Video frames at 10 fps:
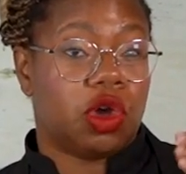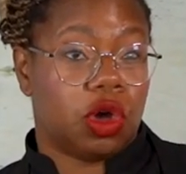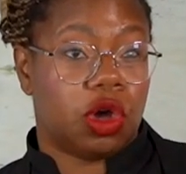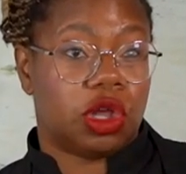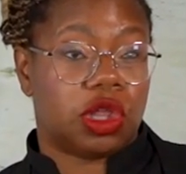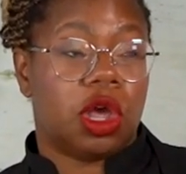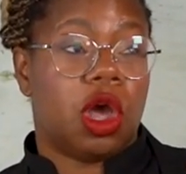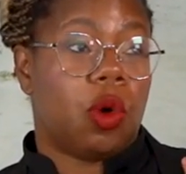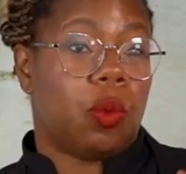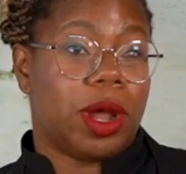good
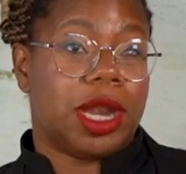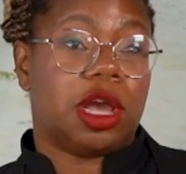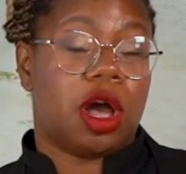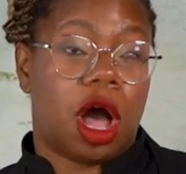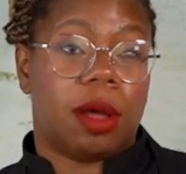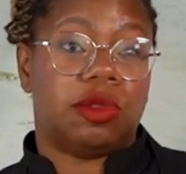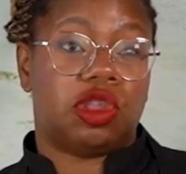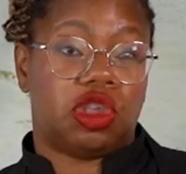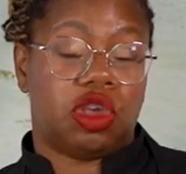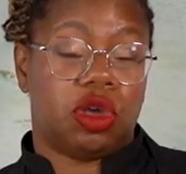when it comes
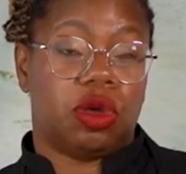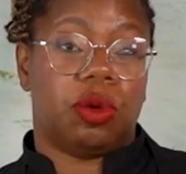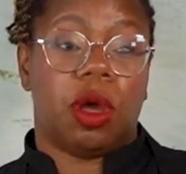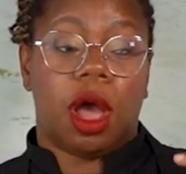to